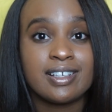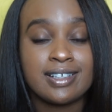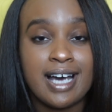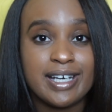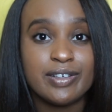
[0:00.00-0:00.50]

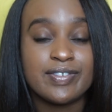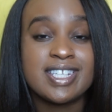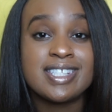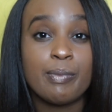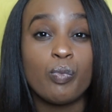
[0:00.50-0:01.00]
kind of,
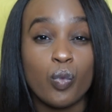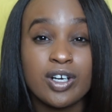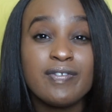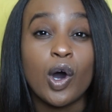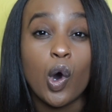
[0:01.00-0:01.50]
since I'm
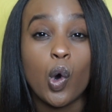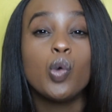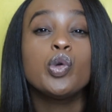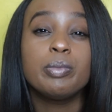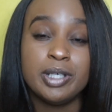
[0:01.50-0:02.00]
one of the
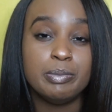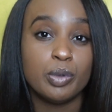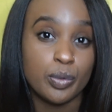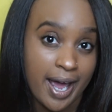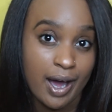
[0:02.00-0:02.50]
older
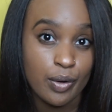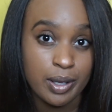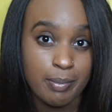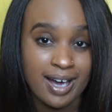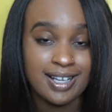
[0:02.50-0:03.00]
people now
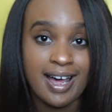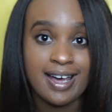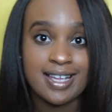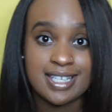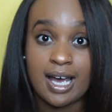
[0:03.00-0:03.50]
in my class.